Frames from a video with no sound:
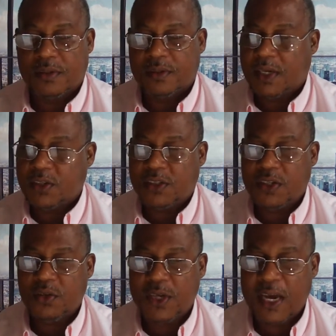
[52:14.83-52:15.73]
Now you see
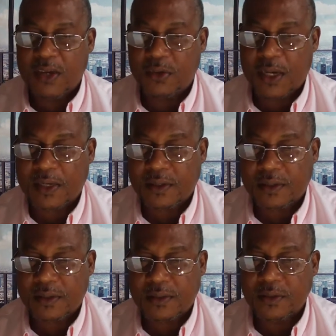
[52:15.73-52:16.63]
you can't do that.
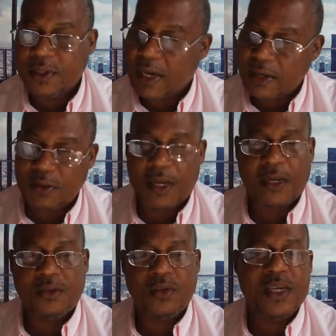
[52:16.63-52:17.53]
You can't do that.
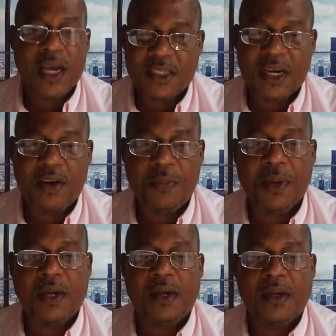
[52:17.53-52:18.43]
You can't cherry
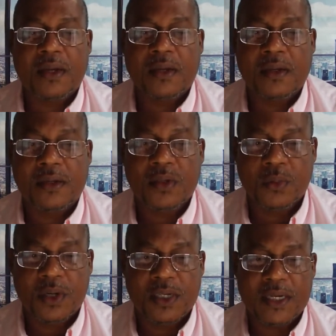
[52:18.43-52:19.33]
pick. The
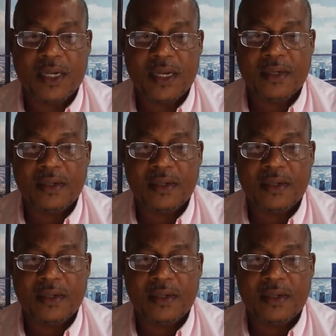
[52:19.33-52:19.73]
word like that.